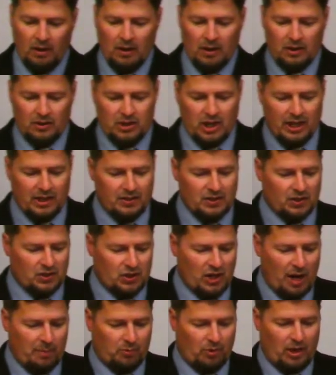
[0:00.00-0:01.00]
Genesis
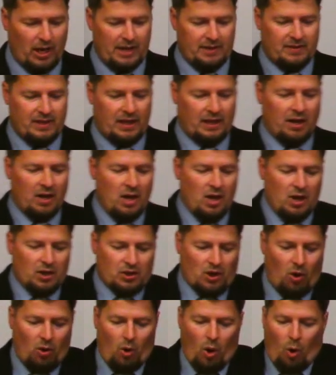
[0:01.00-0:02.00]
chapter 19.
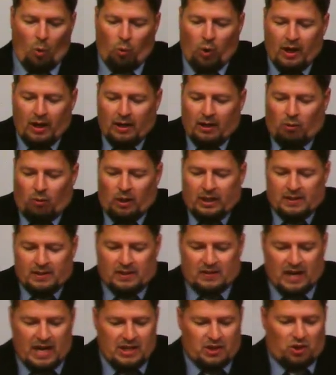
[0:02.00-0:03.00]
So what, what does
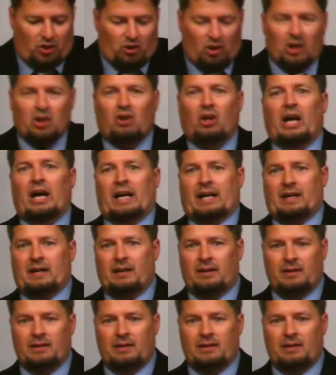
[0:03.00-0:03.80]
this angel look like?